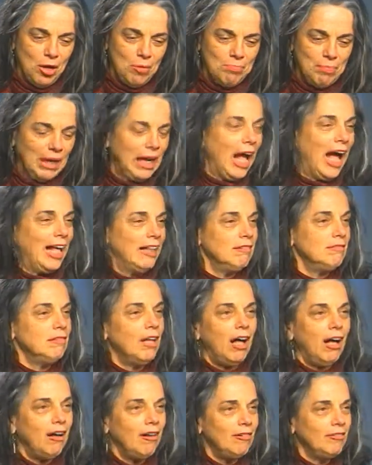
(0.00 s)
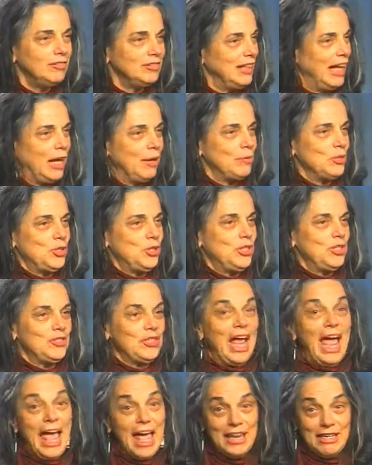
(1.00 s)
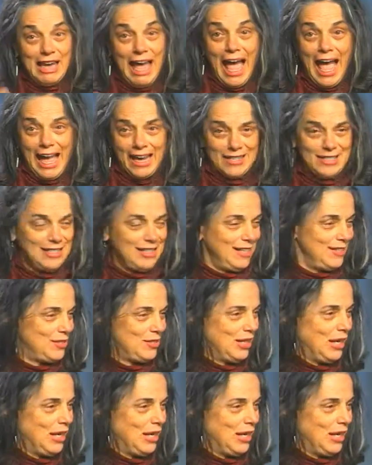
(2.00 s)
but I love languages and accents,